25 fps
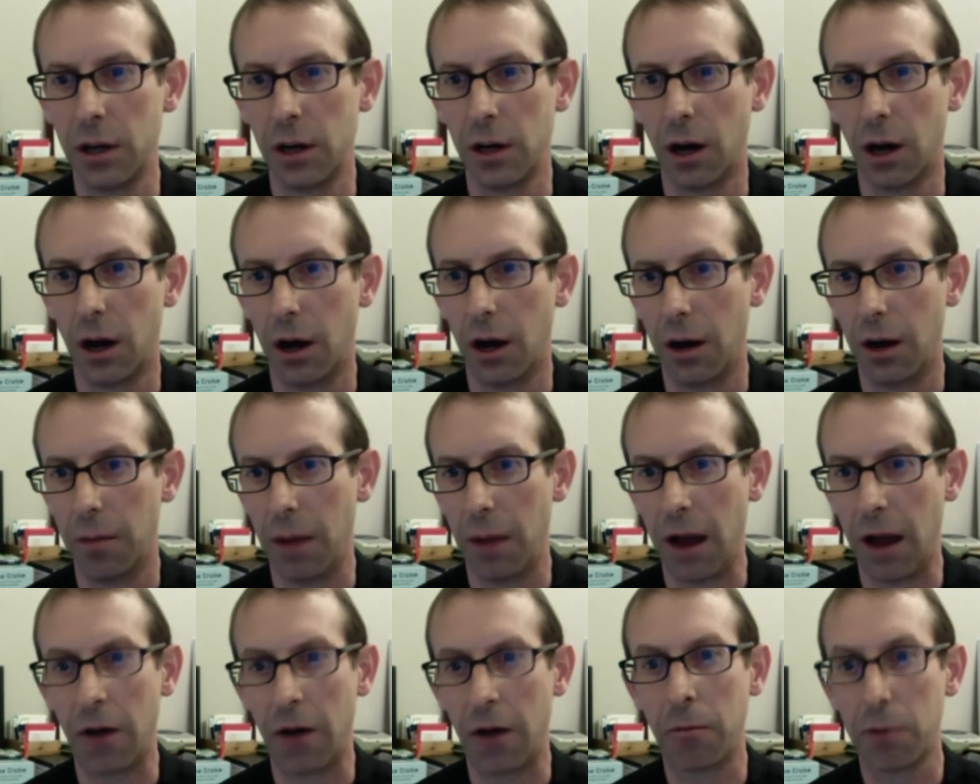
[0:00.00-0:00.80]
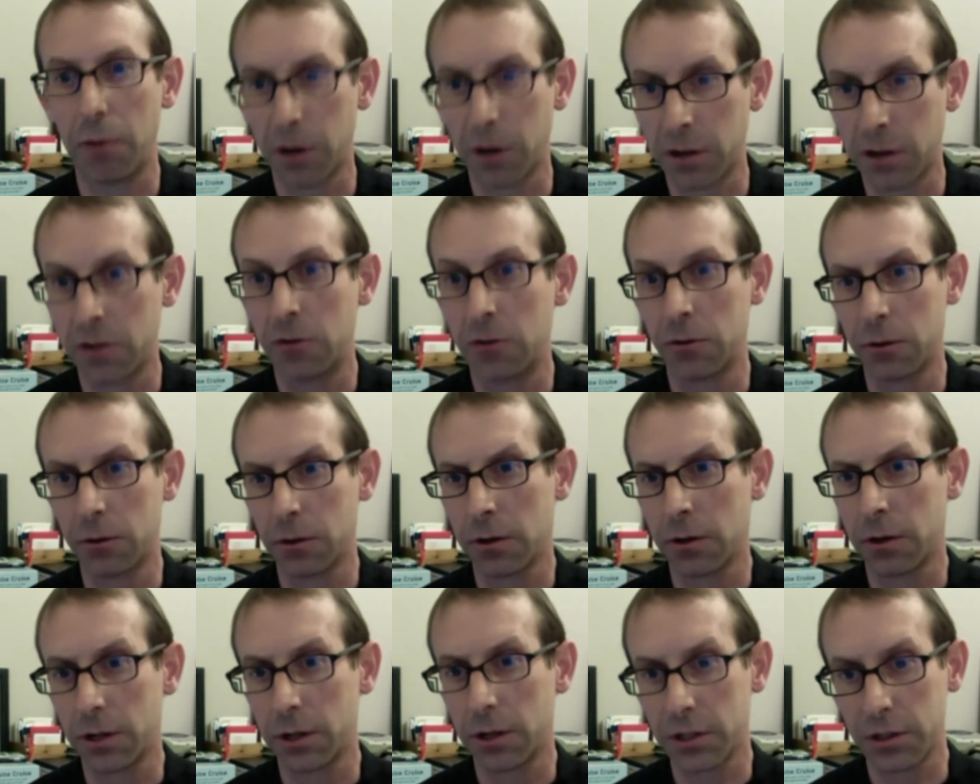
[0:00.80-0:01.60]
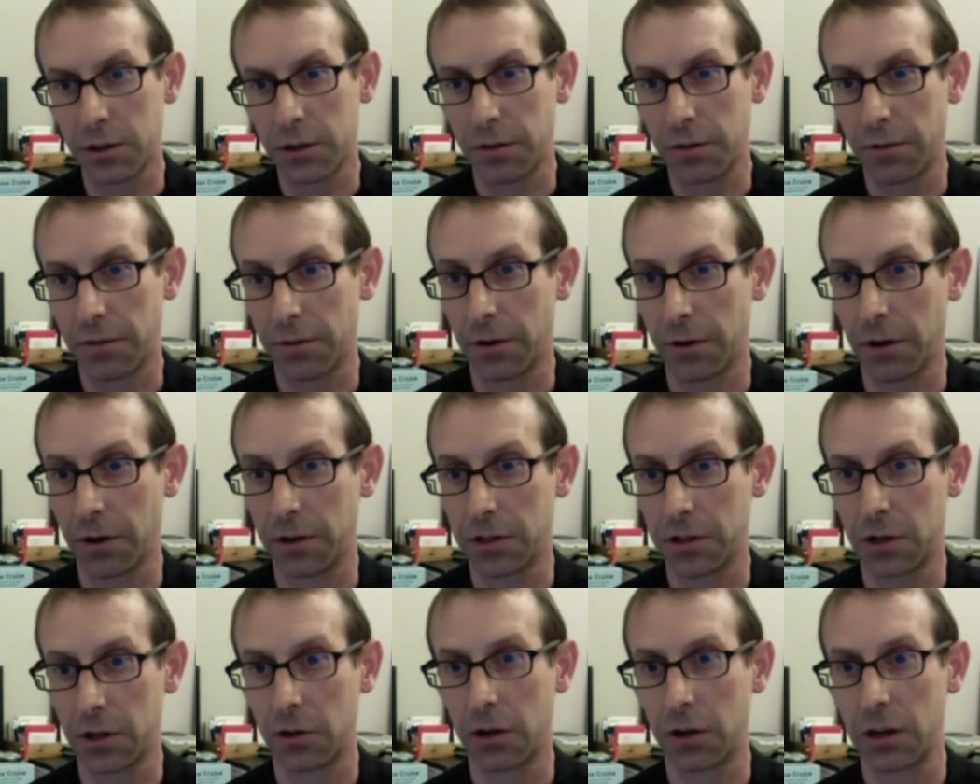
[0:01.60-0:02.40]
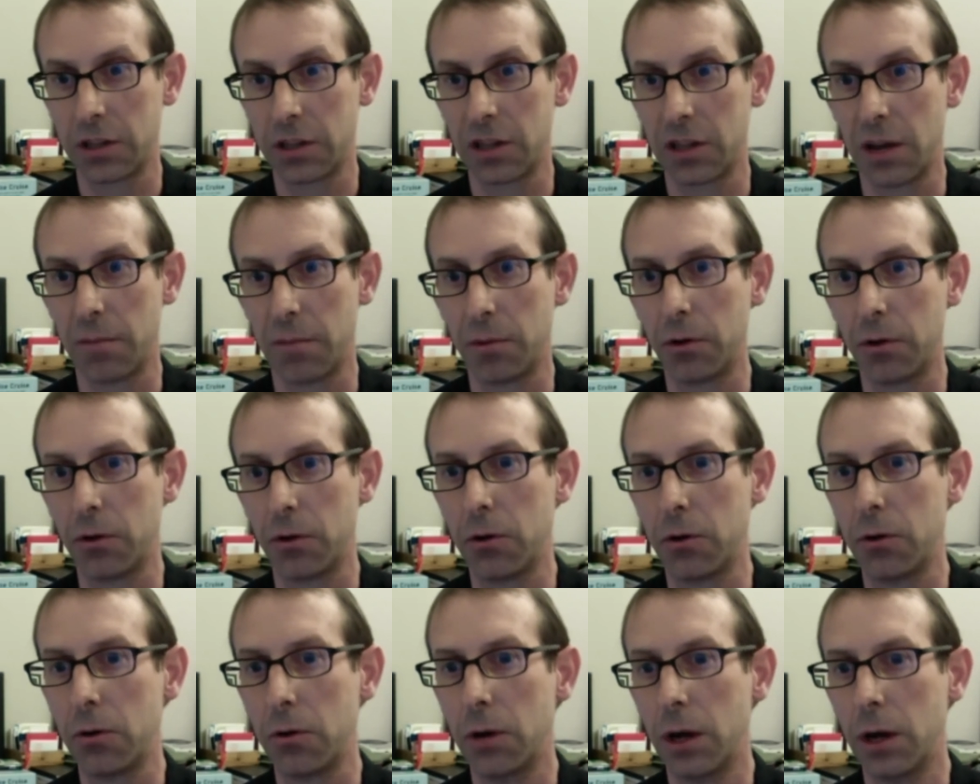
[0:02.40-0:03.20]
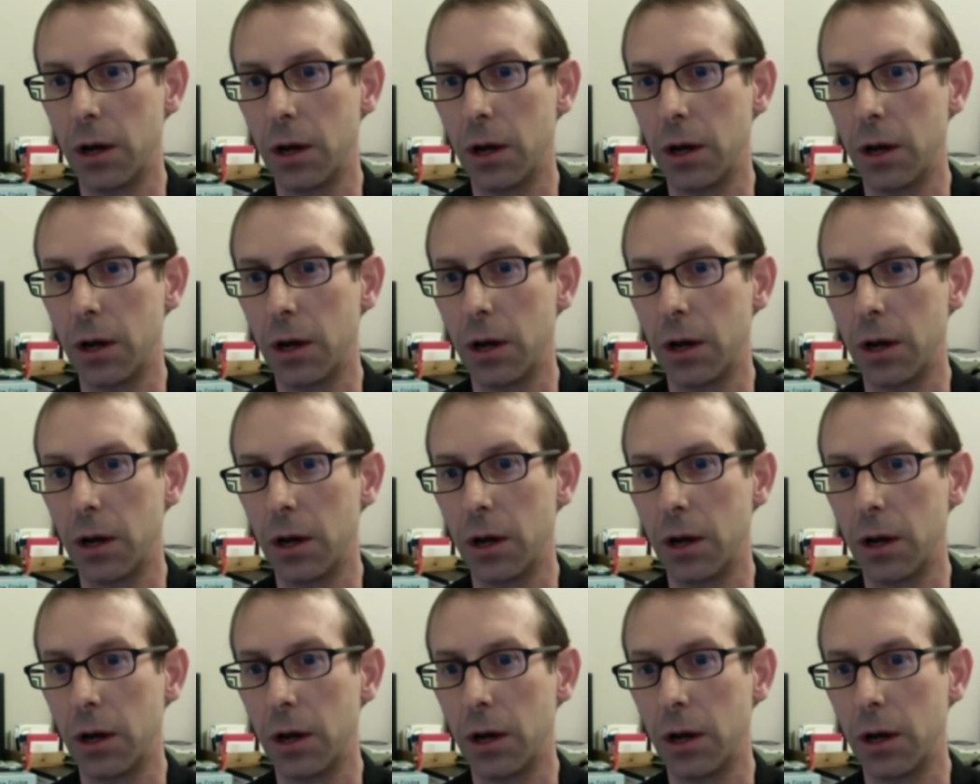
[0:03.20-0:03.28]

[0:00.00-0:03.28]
Albrecht Dürer is a good example, who